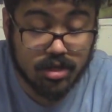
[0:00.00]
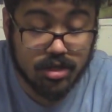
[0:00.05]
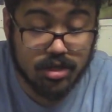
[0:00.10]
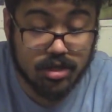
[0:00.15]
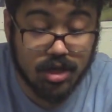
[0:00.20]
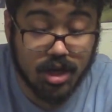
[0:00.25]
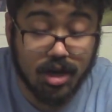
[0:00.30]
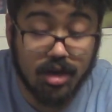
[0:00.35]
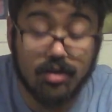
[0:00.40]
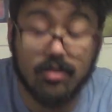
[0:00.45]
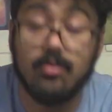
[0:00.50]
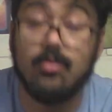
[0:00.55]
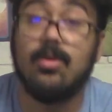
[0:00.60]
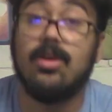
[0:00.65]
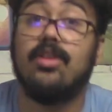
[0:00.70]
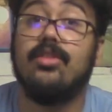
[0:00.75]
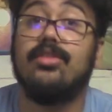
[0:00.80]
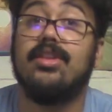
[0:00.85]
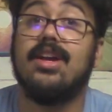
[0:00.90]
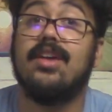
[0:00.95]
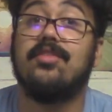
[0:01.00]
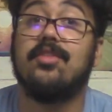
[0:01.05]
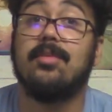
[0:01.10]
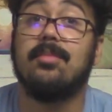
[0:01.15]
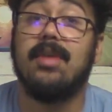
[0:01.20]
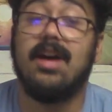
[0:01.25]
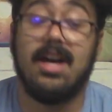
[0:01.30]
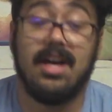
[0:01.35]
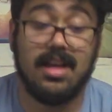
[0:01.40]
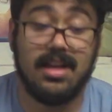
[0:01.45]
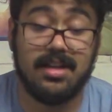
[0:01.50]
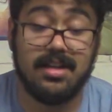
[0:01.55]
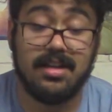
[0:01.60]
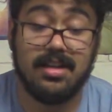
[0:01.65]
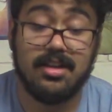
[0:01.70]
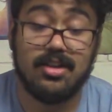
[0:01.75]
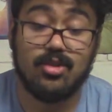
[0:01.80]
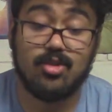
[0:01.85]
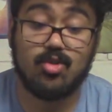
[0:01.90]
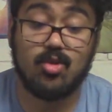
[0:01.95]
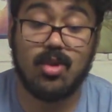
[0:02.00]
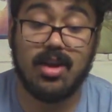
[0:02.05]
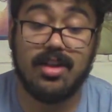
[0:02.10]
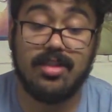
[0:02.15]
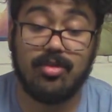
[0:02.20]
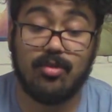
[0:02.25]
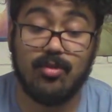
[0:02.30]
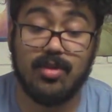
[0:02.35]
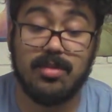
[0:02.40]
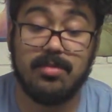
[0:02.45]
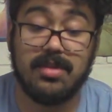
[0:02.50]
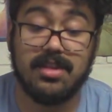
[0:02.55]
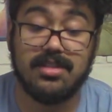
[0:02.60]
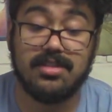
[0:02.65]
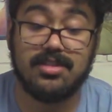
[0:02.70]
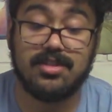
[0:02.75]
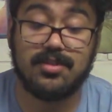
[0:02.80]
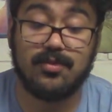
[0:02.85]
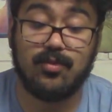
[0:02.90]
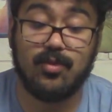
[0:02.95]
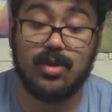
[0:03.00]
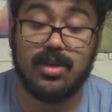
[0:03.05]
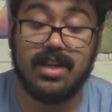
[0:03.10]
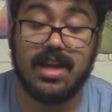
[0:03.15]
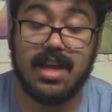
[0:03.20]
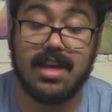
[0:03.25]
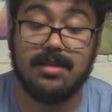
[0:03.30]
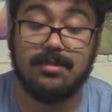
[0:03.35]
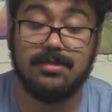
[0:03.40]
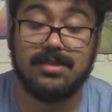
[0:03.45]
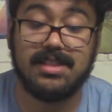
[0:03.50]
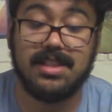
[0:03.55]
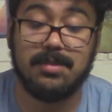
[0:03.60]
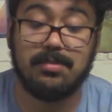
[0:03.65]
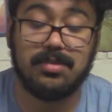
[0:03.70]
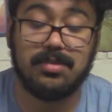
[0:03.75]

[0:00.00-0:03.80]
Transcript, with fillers: Yo, well, never mind. Try three months free AMC